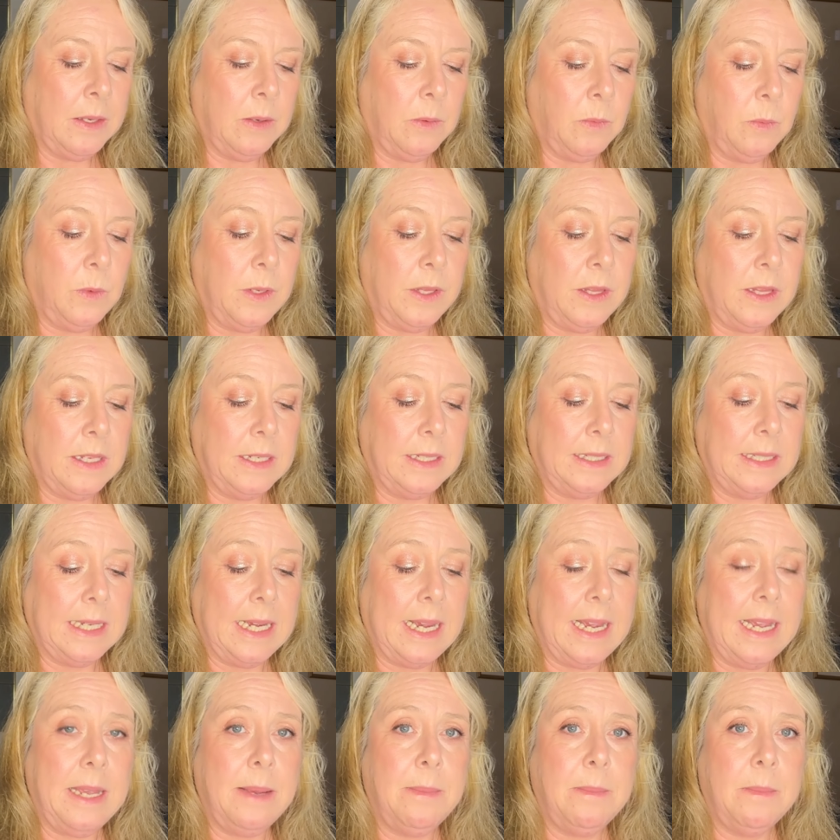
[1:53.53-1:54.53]
with the
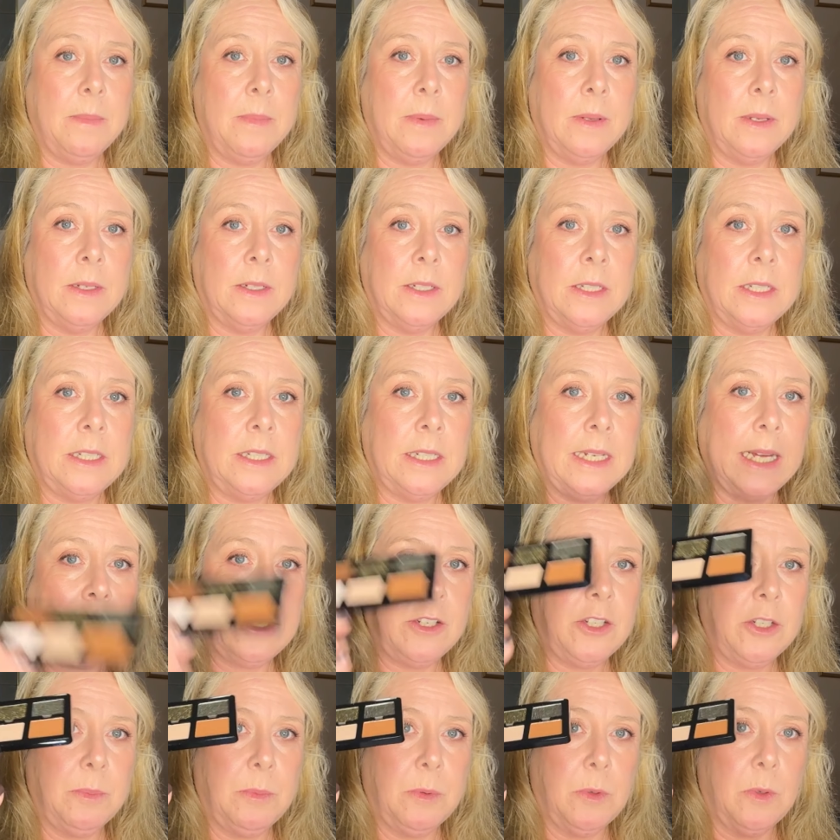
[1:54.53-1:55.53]
same
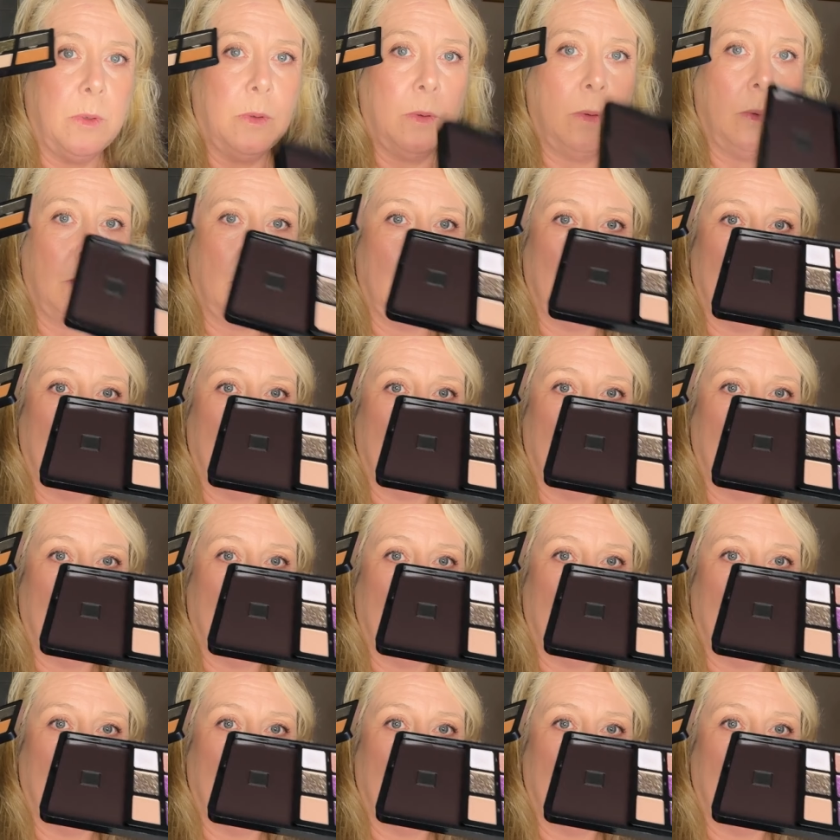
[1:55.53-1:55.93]
detachable